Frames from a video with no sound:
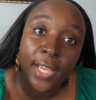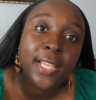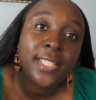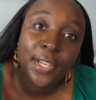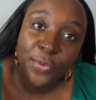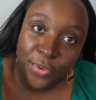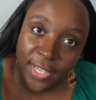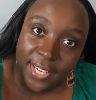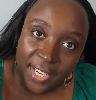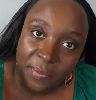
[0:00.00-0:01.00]
Is it
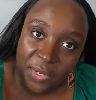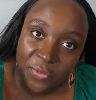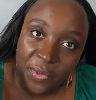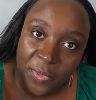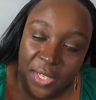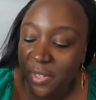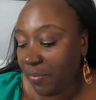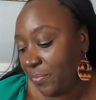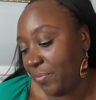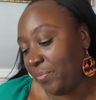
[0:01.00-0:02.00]
really coming from there?